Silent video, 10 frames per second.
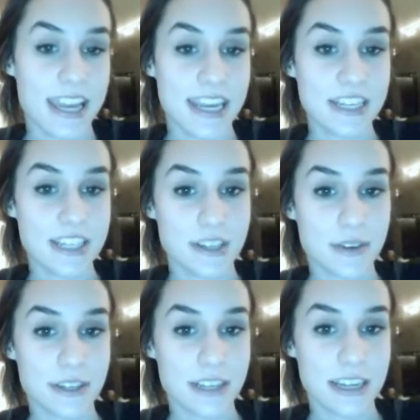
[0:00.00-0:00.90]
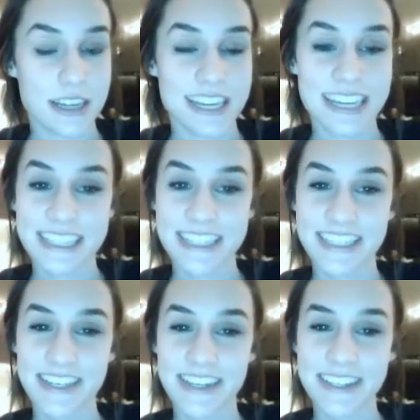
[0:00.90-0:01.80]
Each student
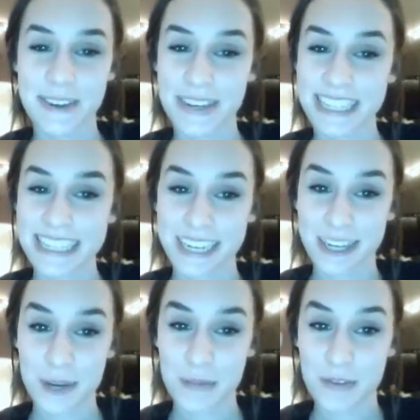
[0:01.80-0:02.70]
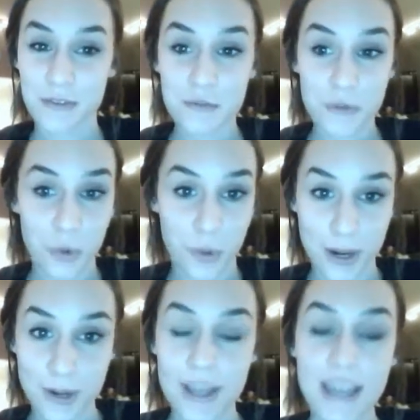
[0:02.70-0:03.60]
is in a group of
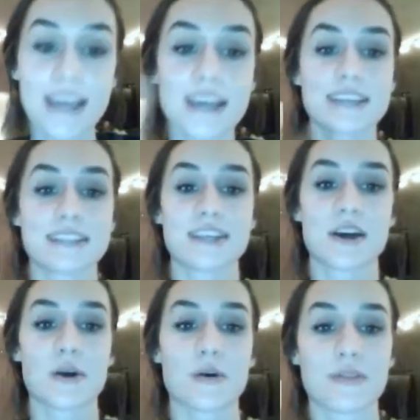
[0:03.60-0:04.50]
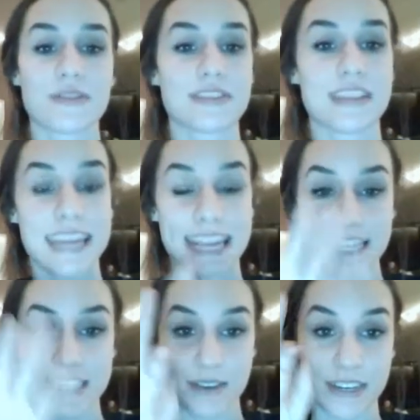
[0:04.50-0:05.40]
4, so each
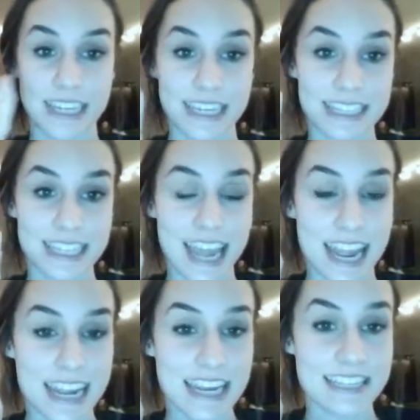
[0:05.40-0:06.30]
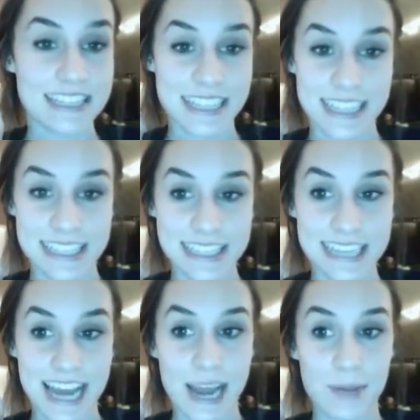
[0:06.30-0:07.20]
student gets a sentence
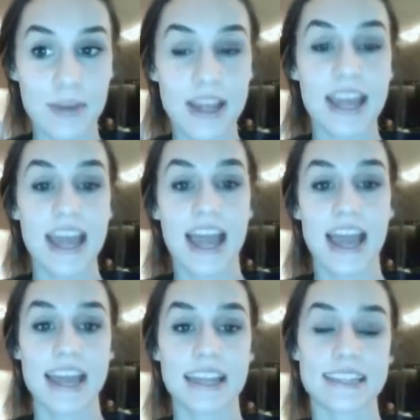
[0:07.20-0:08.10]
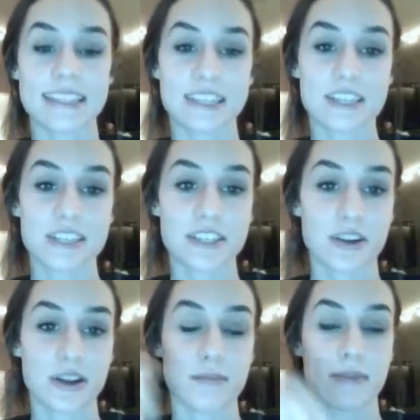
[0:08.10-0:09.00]
type, and the centers are
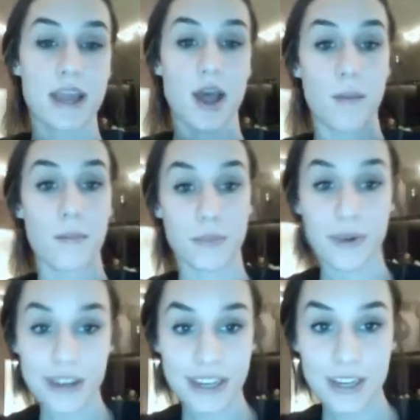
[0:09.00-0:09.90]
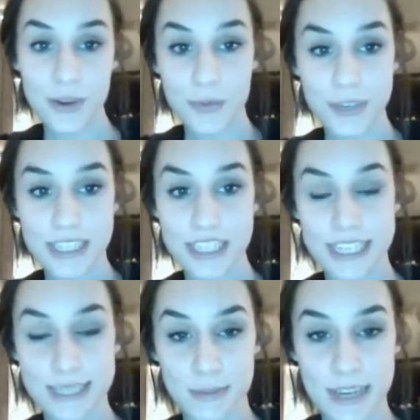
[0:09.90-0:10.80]
going to be a book which
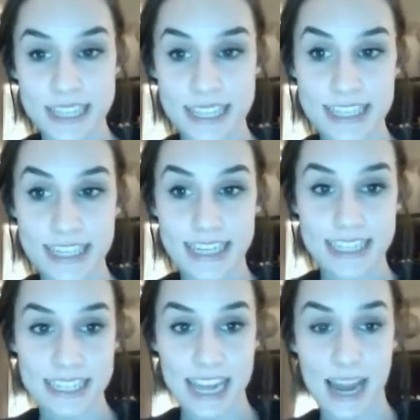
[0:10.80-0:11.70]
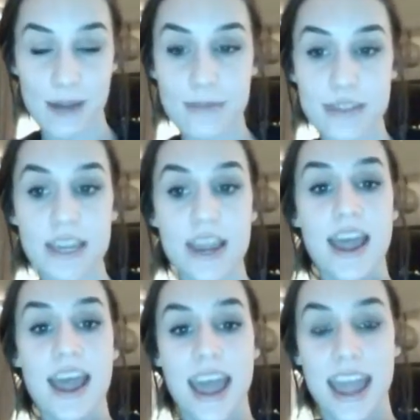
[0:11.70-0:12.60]
explains the sentence types,
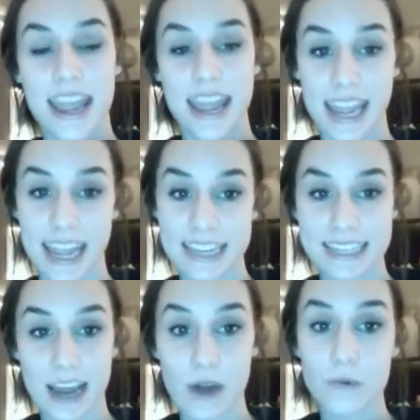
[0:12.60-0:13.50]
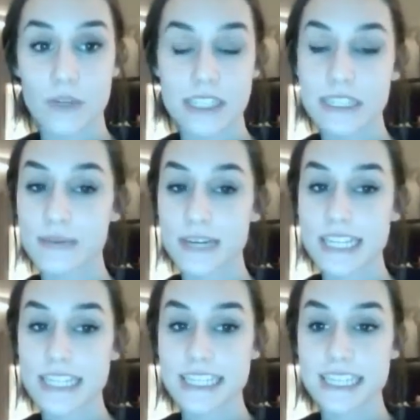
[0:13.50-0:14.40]
a handout which
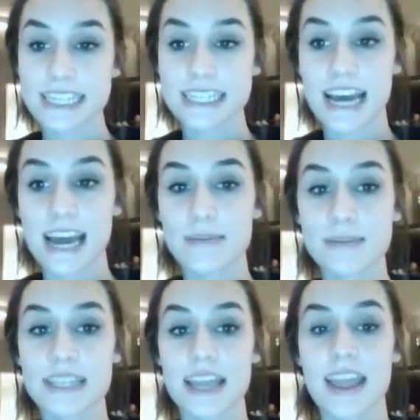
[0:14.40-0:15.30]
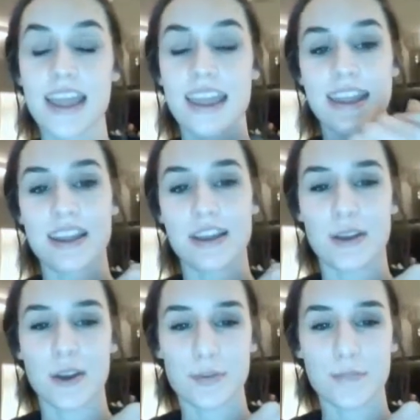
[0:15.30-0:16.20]
explains the sentence types in
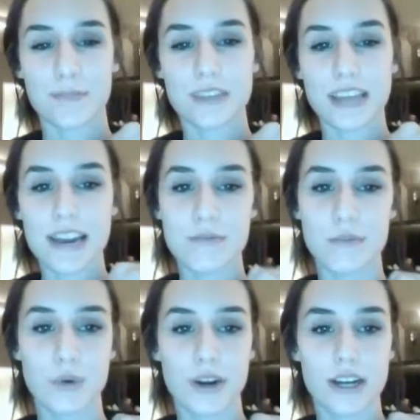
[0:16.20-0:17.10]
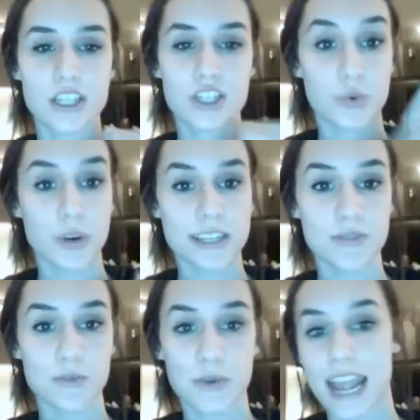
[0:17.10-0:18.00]
a kind of more
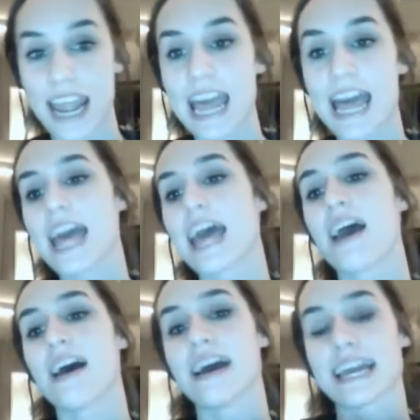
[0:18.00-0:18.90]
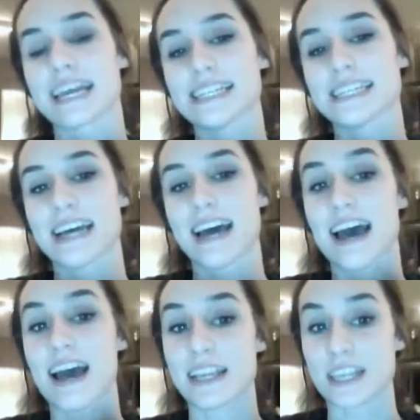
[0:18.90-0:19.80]
shortened way, and
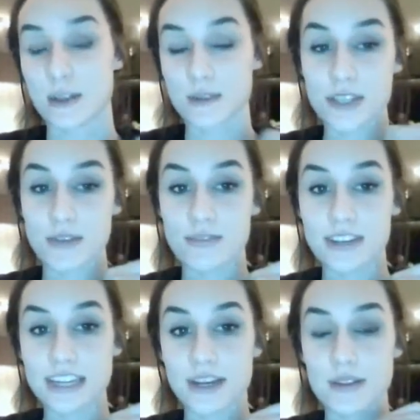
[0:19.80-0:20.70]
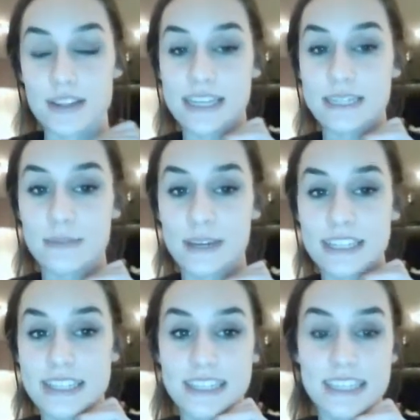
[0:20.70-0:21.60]
a YouTube video that explains the
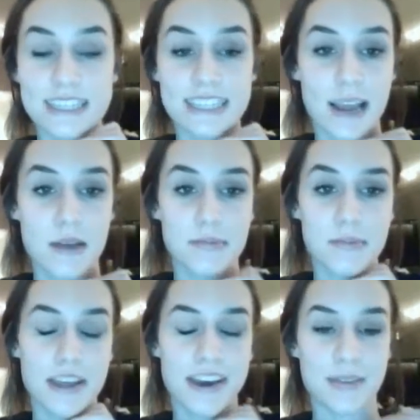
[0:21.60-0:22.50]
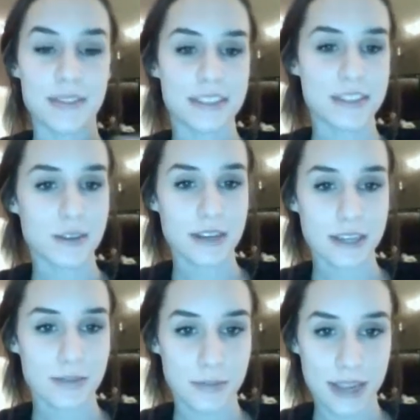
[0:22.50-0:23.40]
sentence type. The student can
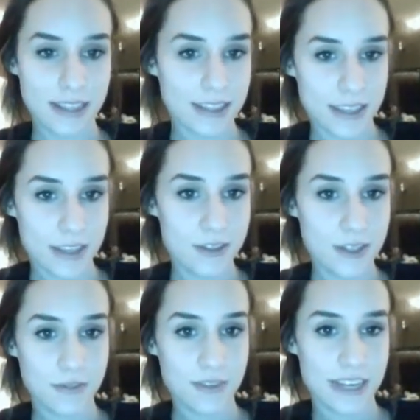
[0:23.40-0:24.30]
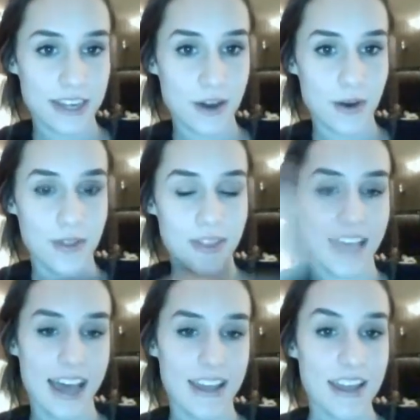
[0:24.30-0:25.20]
pick the YouTube video
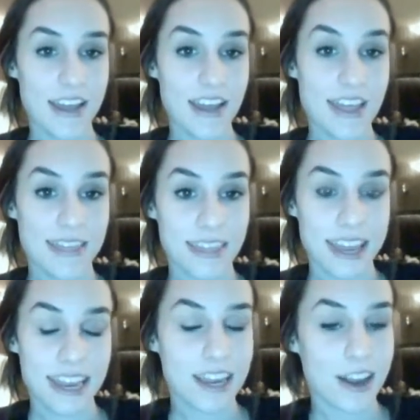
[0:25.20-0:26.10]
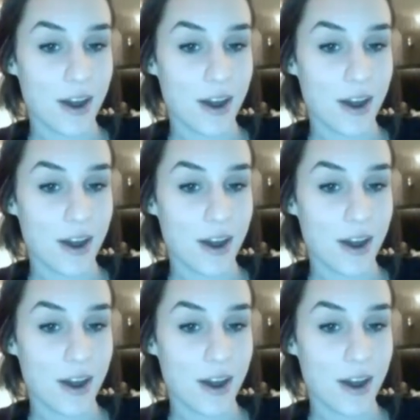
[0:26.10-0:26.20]
that they